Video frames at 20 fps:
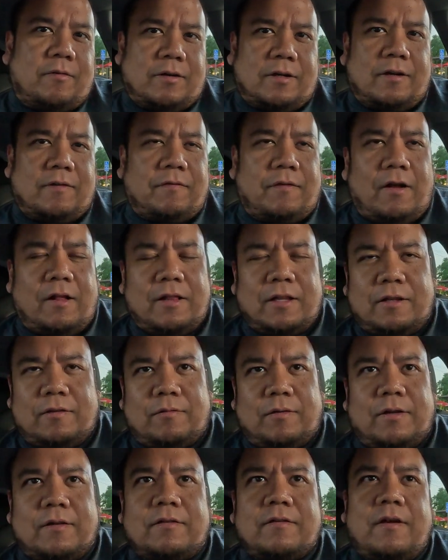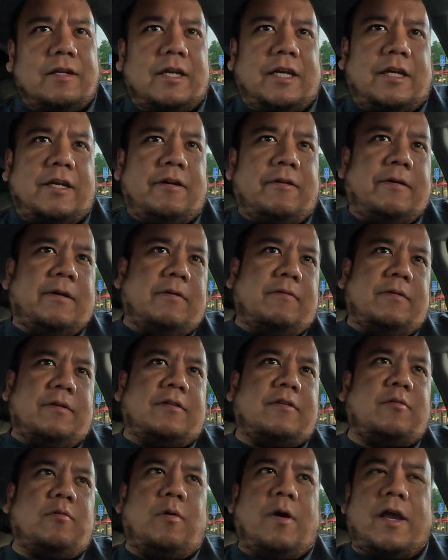one of the follies was the interior
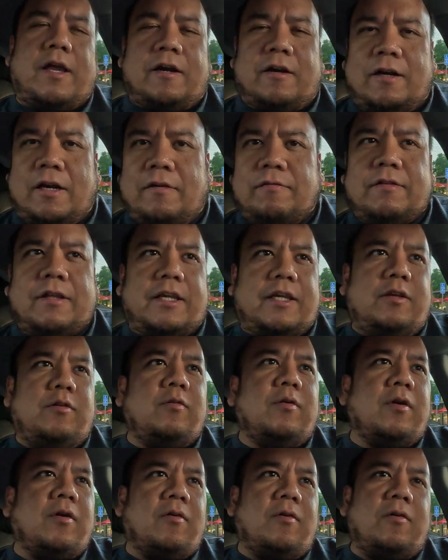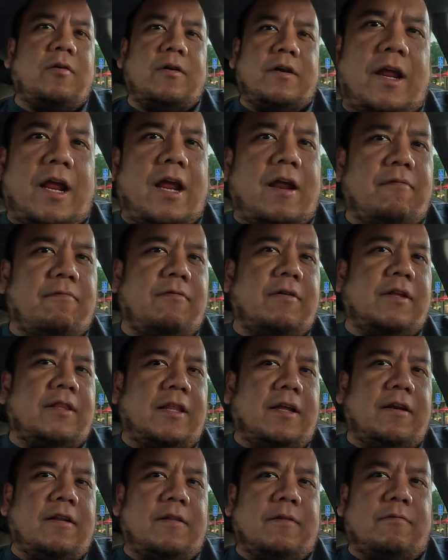was quiet enough that you heard every
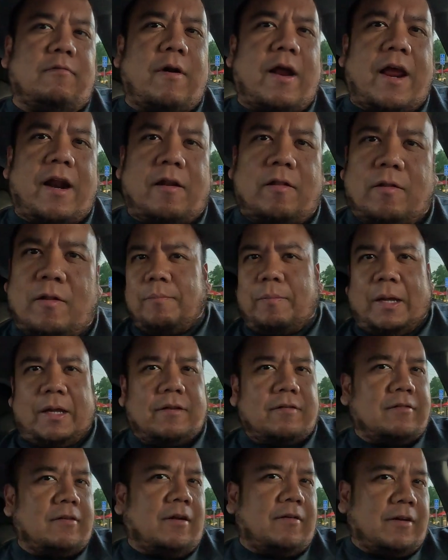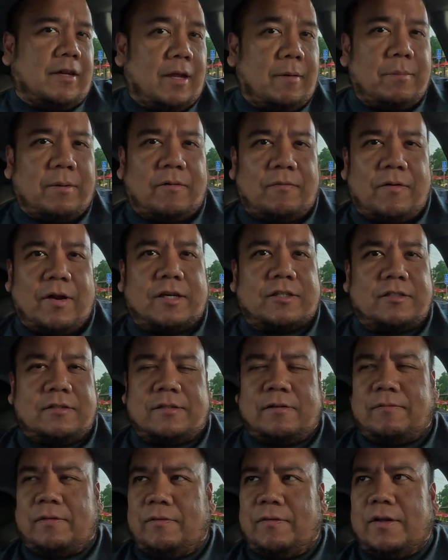little rattle based on the
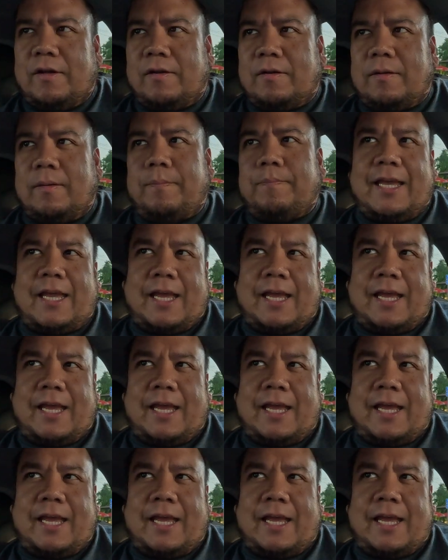imperfections of the vehicle.